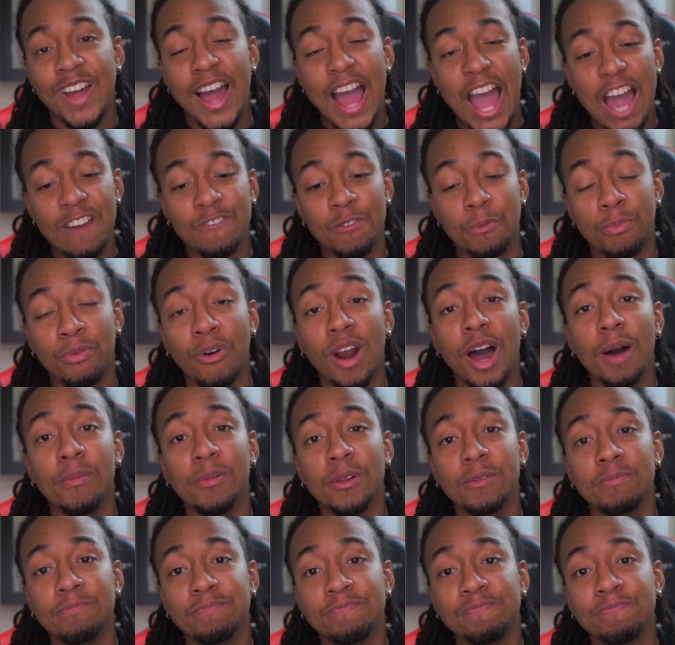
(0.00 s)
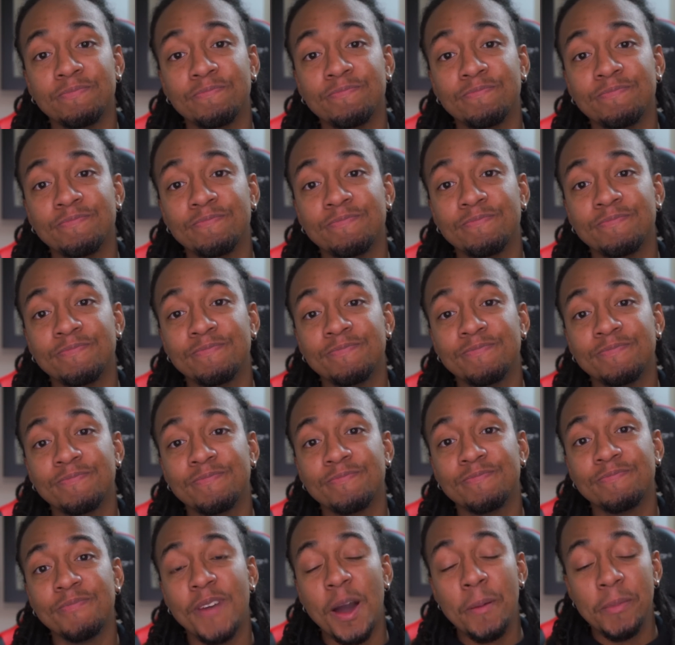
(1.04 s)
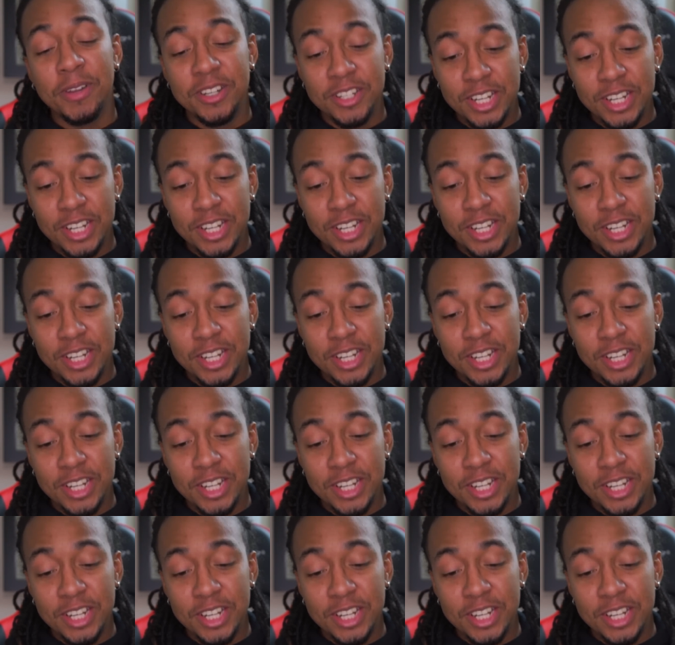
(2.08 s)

I have a problem. I'm